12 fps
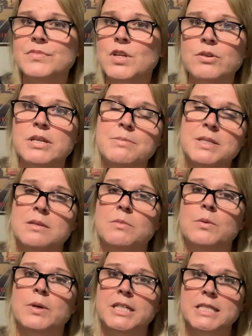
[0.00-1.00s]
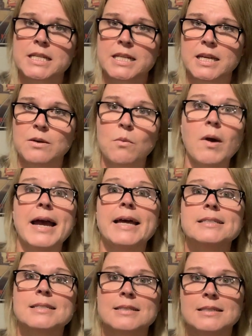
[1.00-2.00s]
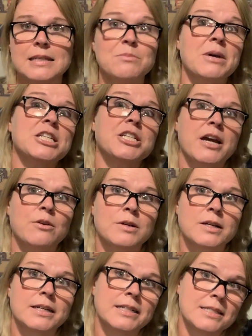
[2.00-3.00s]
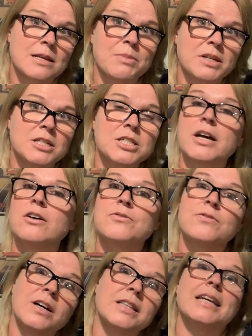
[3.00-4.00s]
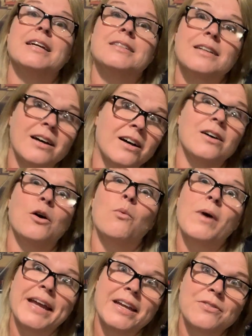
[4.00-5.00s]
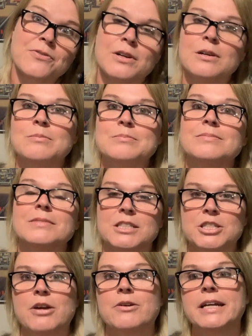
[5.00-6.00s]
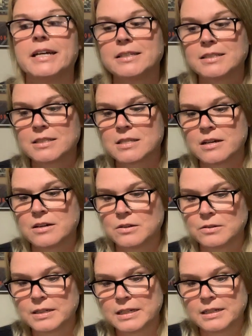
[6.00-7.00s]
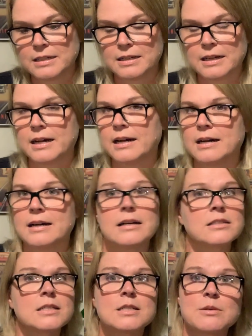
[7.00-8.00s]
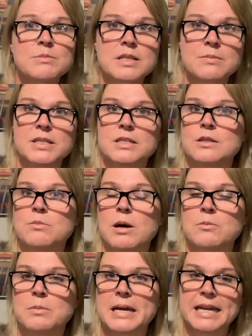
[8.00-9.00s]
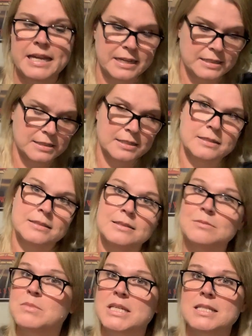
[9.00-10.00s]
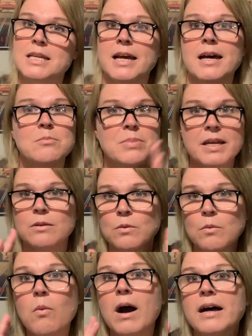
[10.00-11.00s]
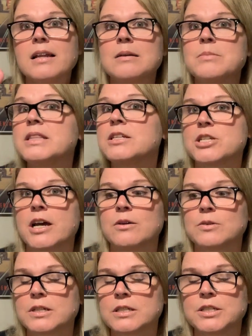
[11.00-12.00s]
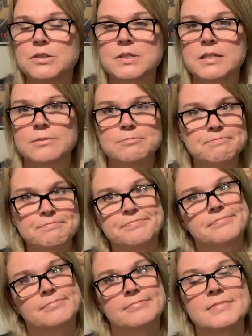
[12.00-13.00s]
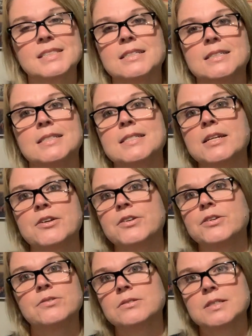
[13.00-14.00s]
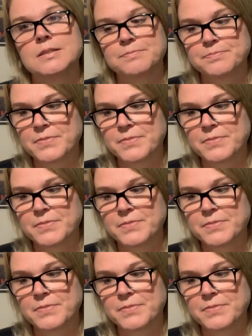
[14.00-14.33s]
Don't keep it somewhere where it's gonna get wet. In my shower, it's up on a shelf on the away from the shower head. So uh, I'll just dump some into the palm of my hand, mix it up, and while I'm in the shower, use it. Snickerdoodles.